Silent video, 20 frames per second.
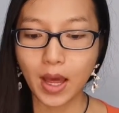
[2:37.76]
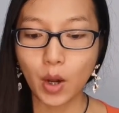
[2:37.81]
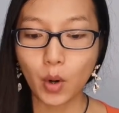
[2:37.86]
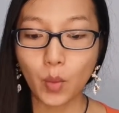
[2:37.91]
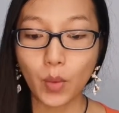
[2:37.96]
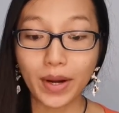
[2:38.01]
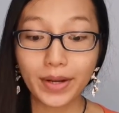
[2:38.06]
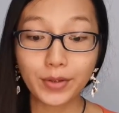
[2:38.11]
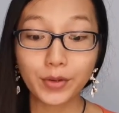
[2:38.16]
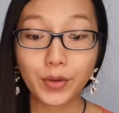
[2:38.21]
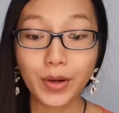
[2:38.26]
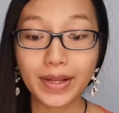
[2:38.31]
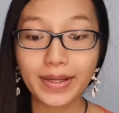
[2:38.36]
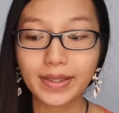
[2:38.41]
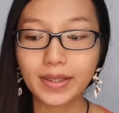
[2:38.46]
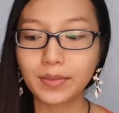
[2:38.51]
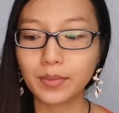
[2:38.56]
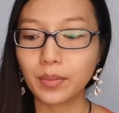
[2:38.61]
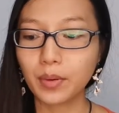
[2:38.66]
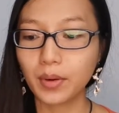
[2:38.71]

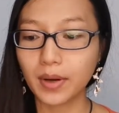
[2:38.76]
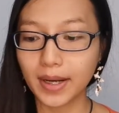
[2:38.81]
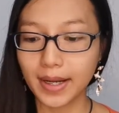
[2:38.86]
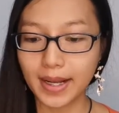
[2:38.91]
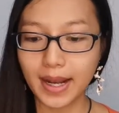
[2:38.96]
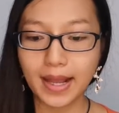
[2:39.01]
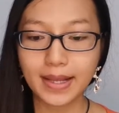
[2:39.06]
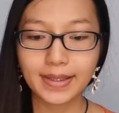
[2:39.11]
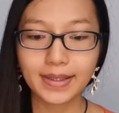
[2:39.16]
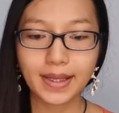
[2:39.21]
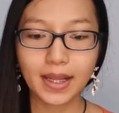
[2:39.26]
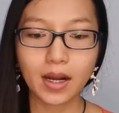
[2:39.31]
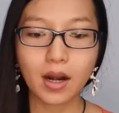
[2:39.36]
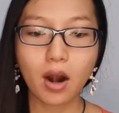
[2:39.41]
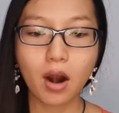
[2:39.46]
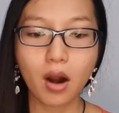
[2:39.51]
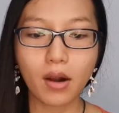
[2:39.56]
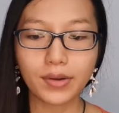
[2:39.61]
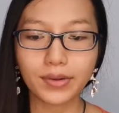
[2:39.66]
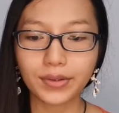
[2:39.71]
vitreous polyluster
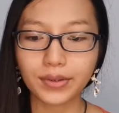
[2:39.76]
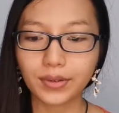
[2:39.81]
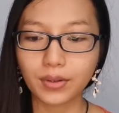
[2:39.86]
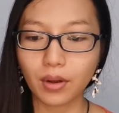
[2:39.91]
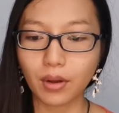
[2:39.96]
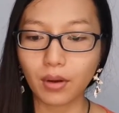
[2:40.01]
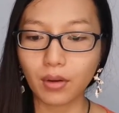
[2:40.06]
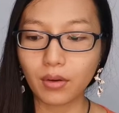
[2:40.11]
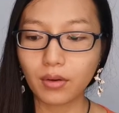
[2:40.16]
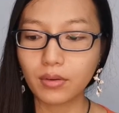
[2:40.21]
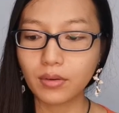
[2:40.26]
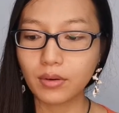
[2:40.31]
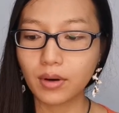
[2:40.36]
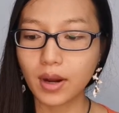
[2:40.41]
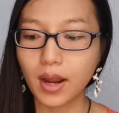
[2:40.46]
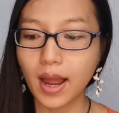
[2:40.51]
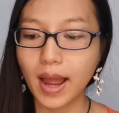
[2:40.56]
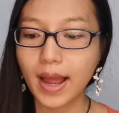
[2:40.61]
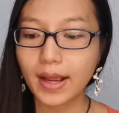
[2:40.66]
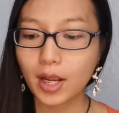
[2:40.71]
also
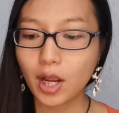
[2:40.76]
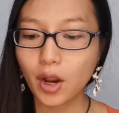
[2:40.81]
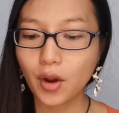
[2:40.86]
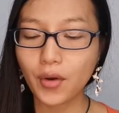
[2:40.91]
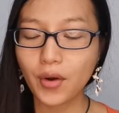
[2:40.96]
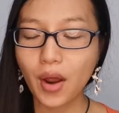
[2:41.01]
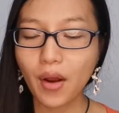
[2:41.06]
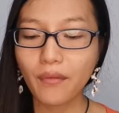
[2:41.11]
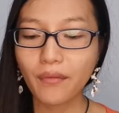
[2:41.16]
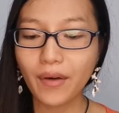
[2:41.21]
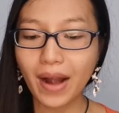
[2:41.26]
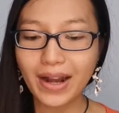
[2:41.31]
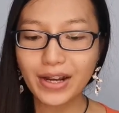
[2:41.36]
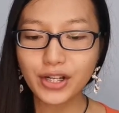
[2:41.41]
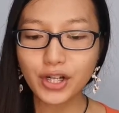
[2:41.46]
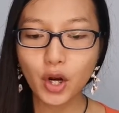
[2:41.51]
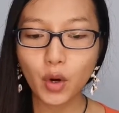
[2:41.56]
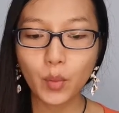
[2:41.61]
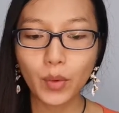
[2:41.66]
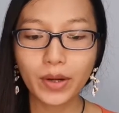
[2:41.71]
congruent
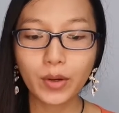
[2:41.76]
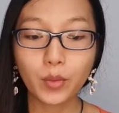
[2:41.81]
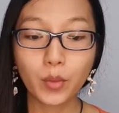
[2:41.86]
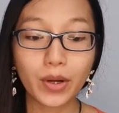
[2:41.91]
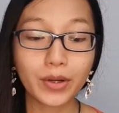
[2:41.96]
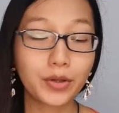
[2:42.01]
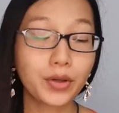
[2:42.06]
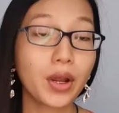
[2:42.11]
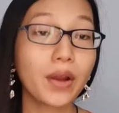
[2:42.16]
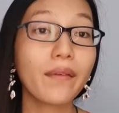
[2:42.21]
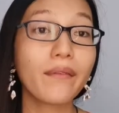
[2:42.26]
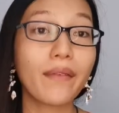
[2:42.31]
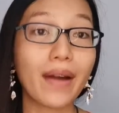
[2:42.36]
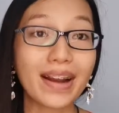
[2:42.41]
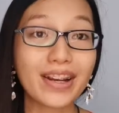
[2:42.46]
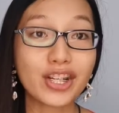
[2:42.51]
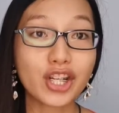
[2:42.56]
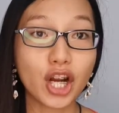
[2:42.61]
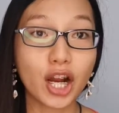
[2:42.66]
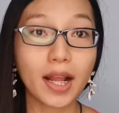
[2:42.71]
fracture with vitreous
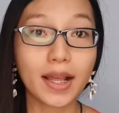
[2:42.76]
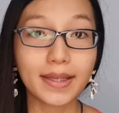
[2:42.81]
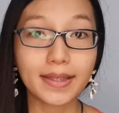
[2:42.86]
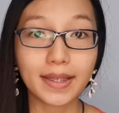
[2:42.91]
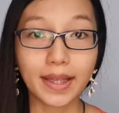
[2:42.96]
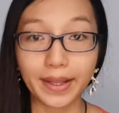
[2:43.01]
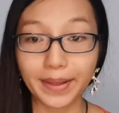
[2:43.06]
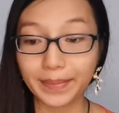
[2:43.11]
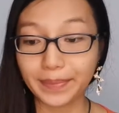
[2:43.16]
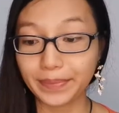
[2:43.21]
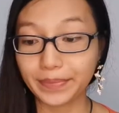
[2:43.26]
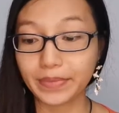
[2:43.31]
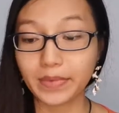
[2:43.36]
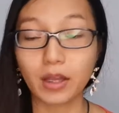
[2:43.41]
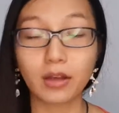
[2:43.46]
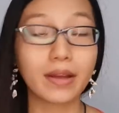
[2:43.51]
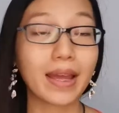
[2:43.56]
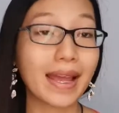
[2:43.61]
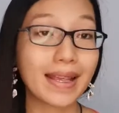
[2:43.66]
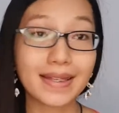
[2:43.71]
fracture luster
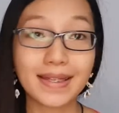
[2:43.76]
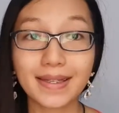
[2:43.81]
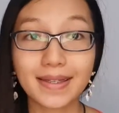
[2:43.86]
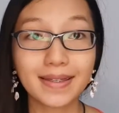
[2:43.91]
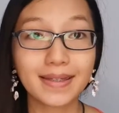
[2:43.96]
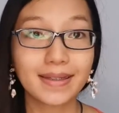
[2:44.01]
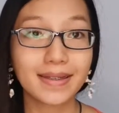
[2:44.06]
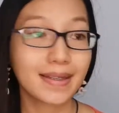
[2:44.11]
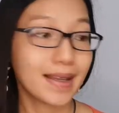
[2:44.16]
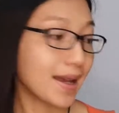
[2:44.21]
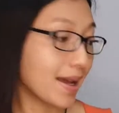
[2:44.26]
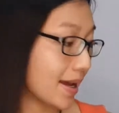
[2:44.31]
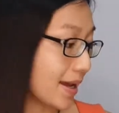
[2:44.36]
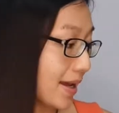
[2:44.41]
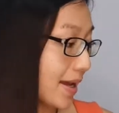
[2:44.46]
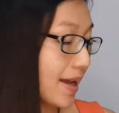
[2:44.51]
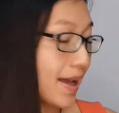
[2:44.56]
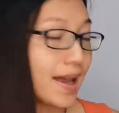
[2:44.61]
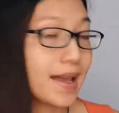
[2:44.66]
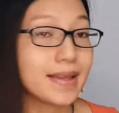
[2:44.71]
okay just
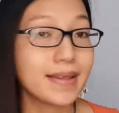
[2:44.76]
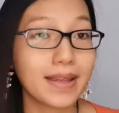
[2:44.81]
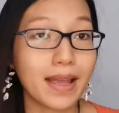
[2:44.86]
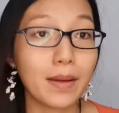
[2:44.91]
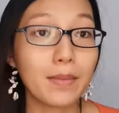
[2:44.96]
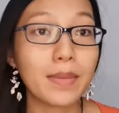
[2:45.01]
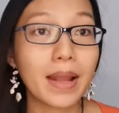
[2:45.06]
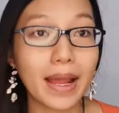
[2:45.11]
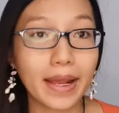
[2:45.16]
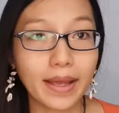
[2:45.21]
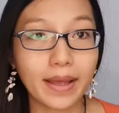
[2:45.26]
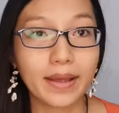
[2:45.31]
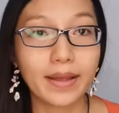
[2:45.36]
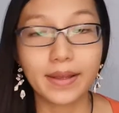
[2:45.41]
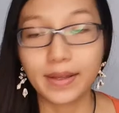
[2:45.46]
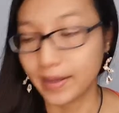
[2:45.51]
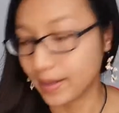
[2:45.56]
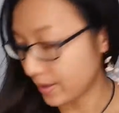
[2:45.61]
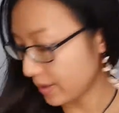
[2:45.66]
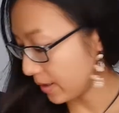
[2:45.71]
same like
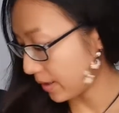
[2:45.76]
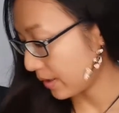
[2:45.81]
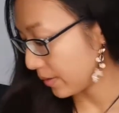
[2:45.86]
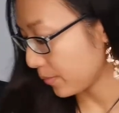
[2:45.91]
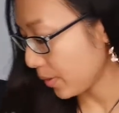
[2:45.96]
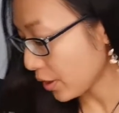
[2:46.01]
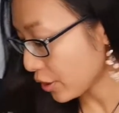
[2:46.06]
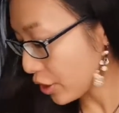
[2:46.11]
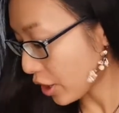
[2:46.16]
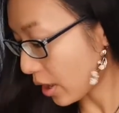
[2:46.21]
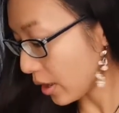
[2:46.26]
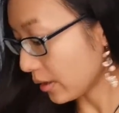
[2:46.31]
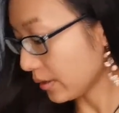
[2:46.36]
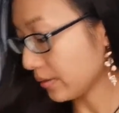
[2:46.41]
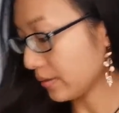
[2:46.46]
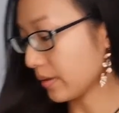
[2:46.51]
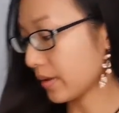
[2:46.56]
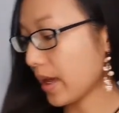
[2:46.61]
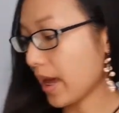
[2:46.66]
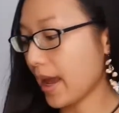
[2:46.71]
picture
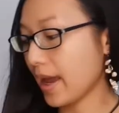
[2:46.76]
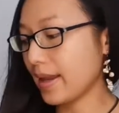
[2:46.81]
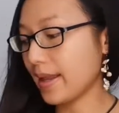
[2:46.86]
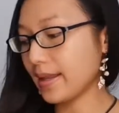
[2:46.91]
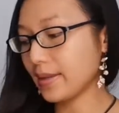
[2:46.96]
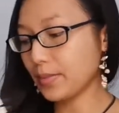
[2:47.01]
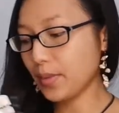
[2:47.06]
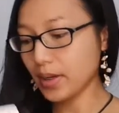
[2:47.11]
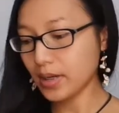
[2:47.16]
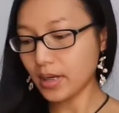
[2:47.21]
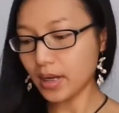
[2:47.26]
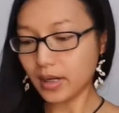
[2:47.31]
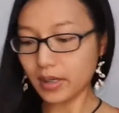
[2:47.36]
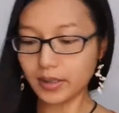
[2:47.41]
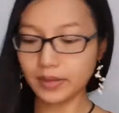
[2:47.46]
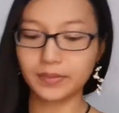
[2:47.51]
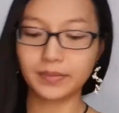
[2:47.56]
okay this picture